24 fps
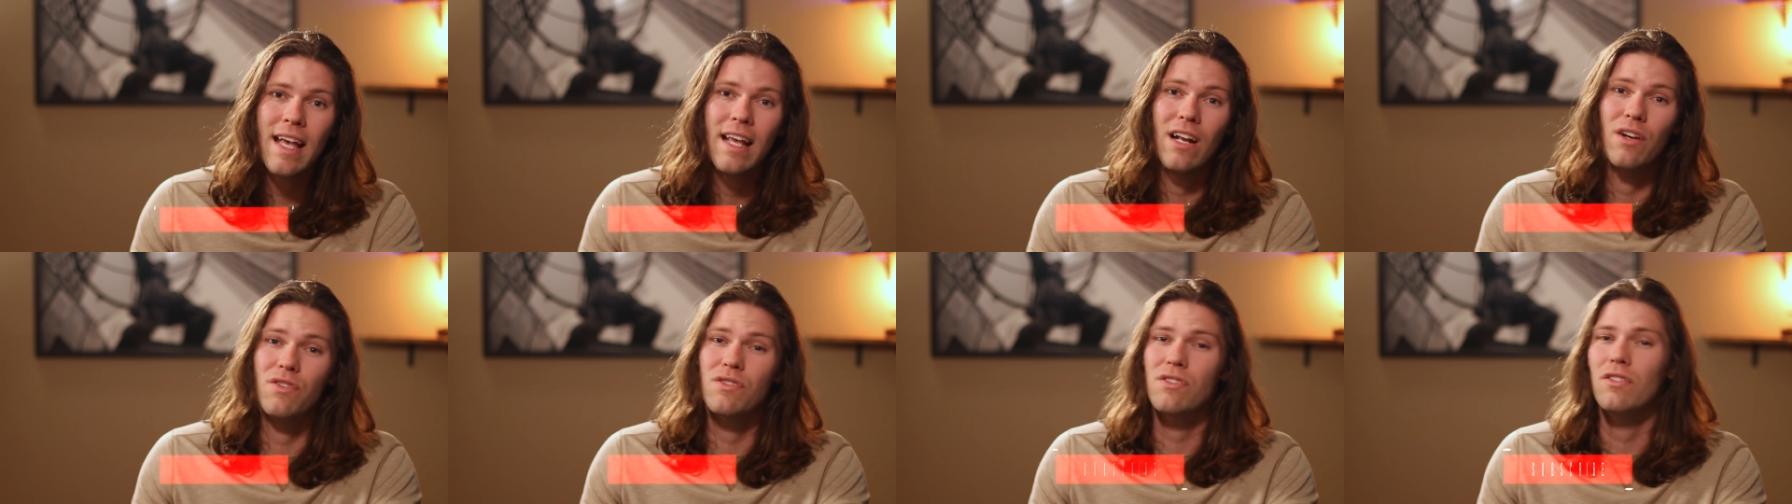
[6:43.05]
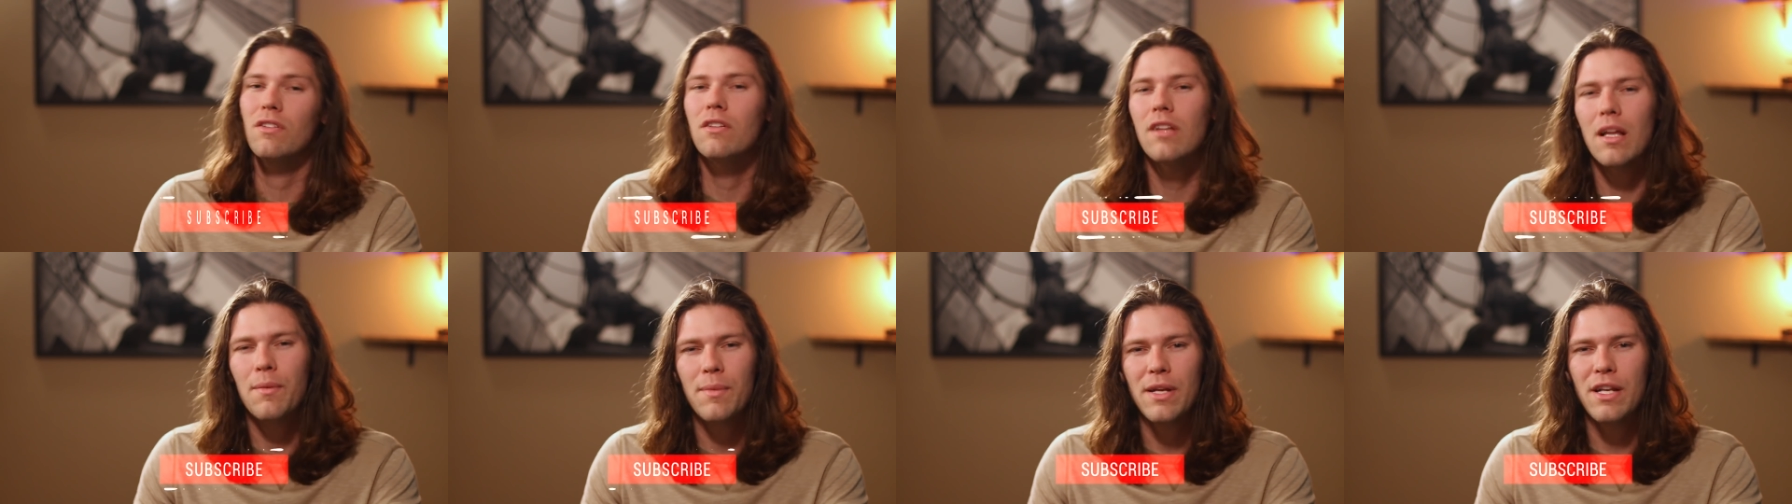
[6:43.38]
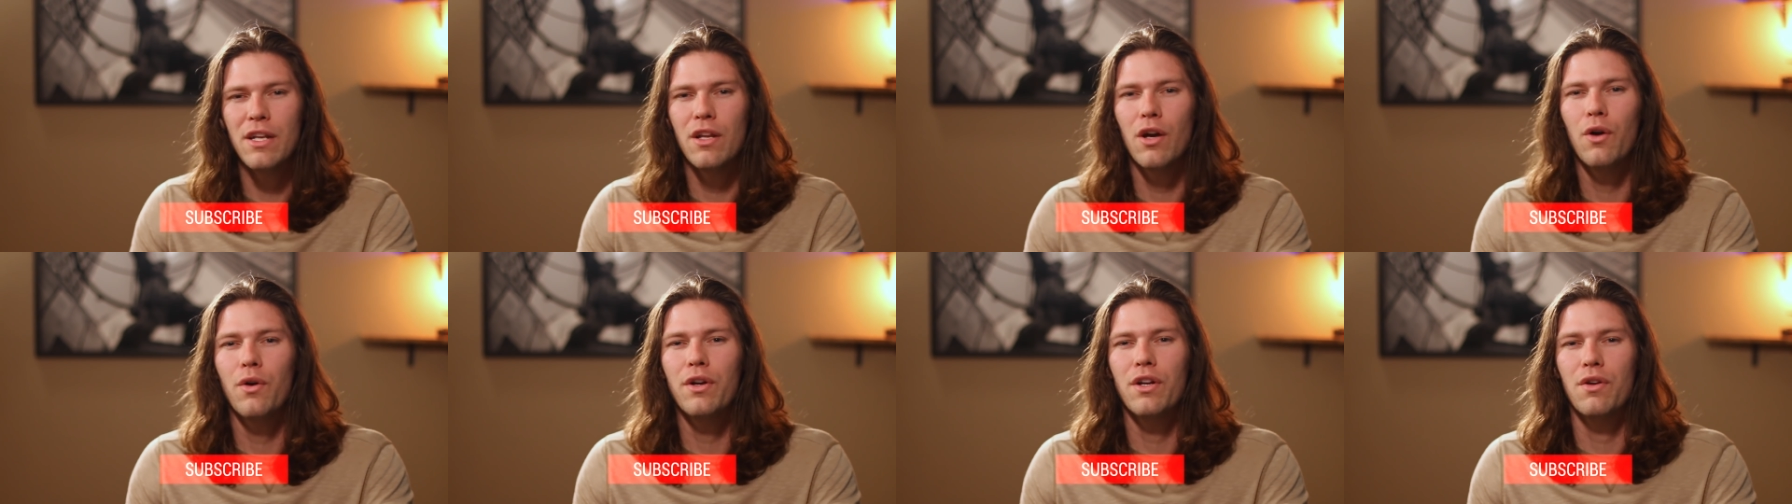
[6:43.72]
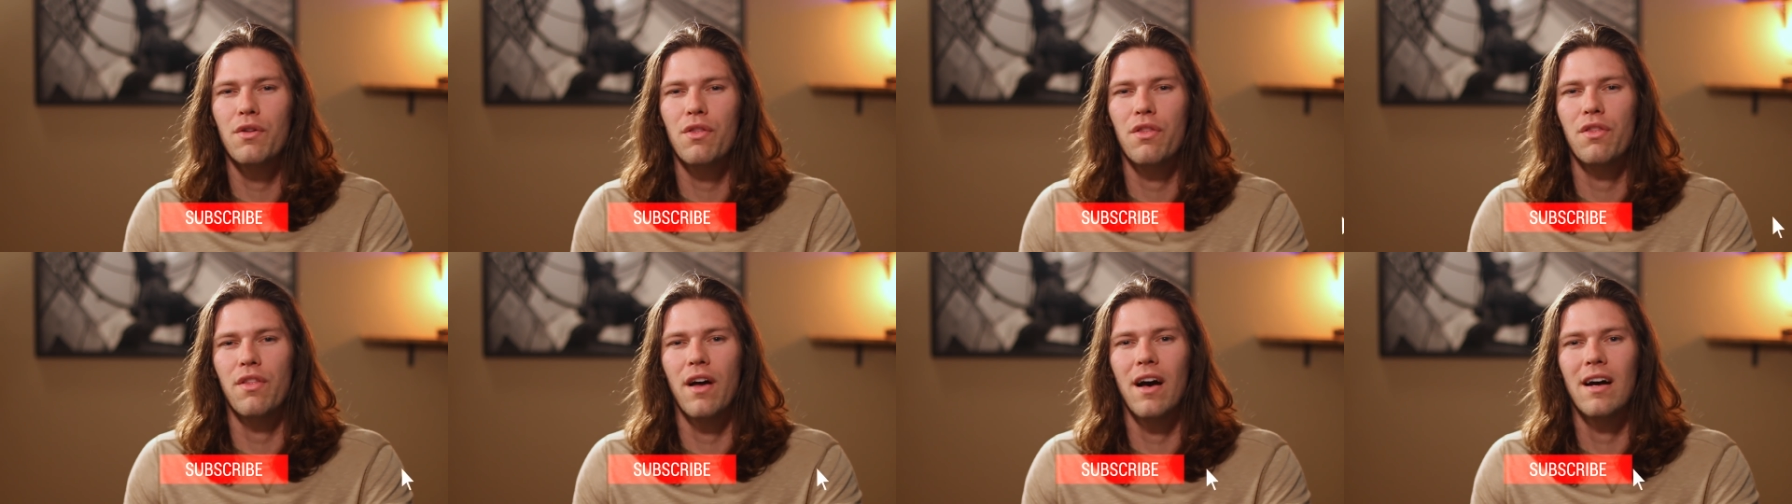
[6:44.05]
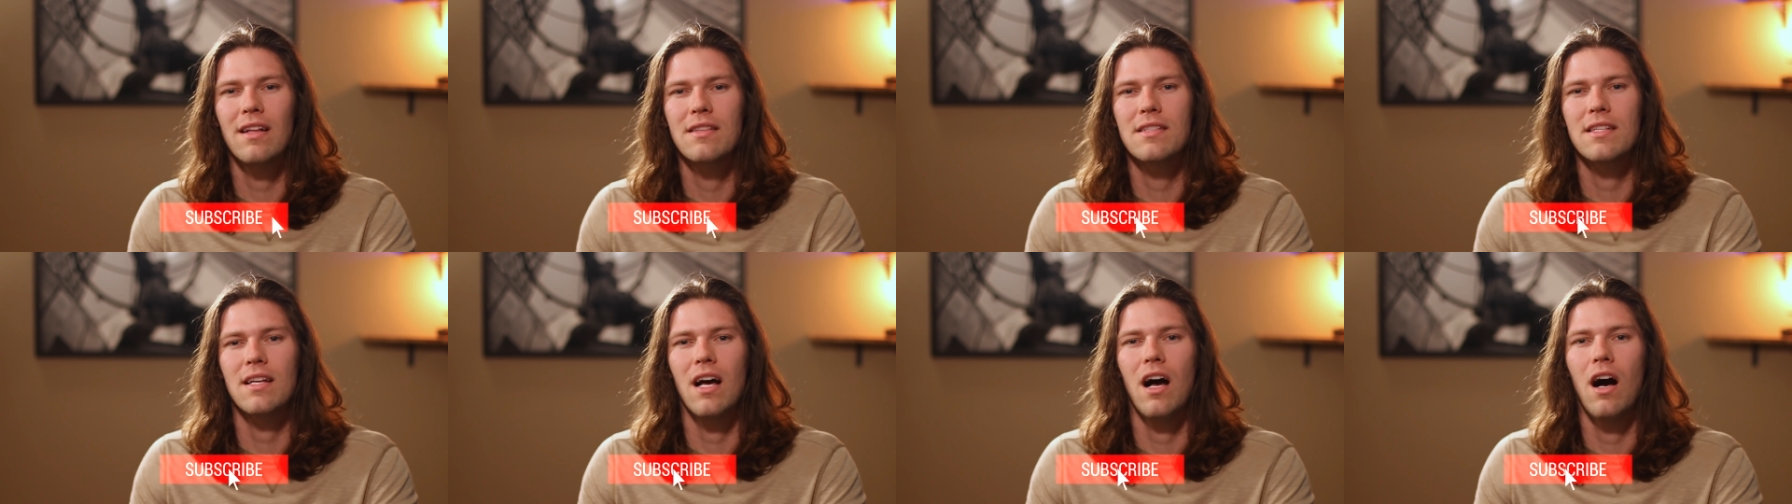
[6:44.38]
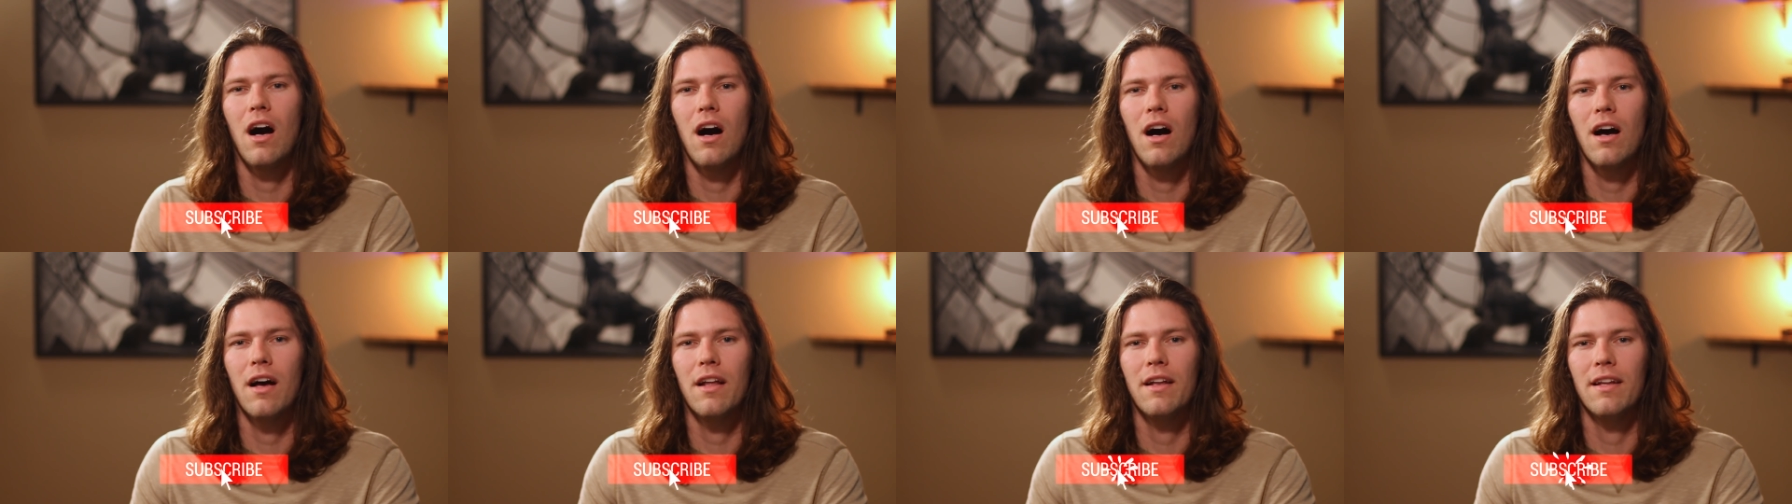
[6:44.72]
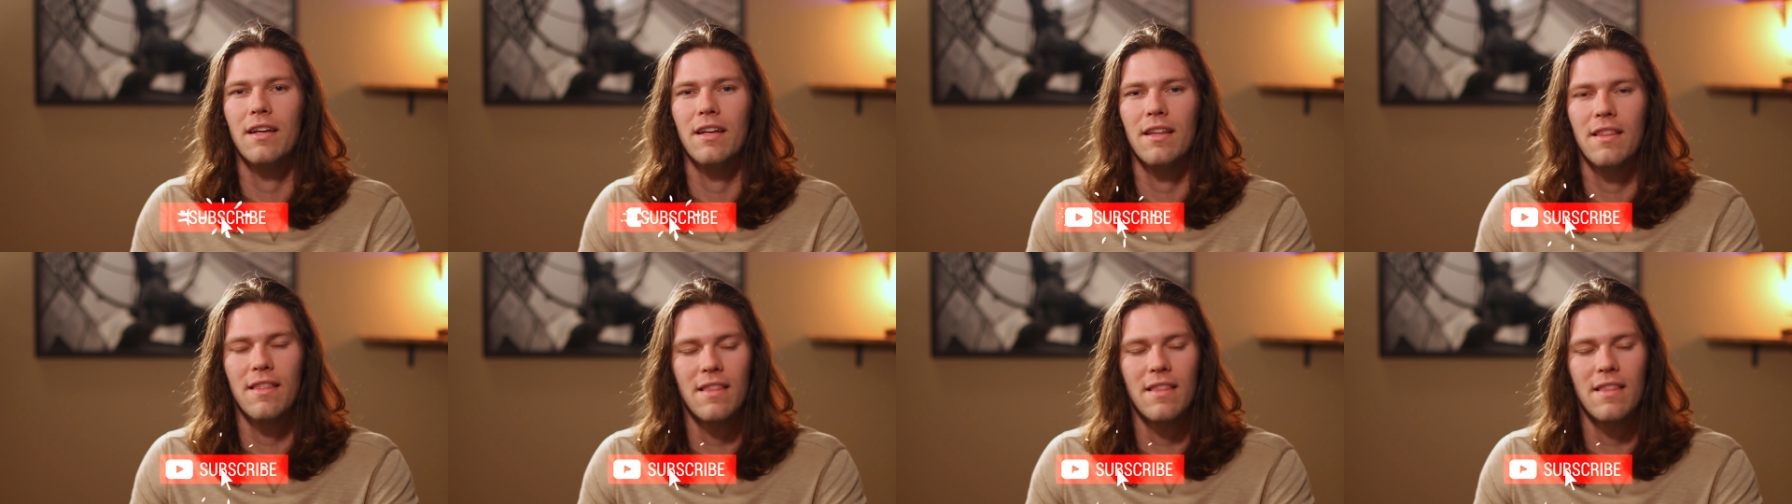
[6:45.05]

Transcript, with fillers: Also, let me know your thoughts on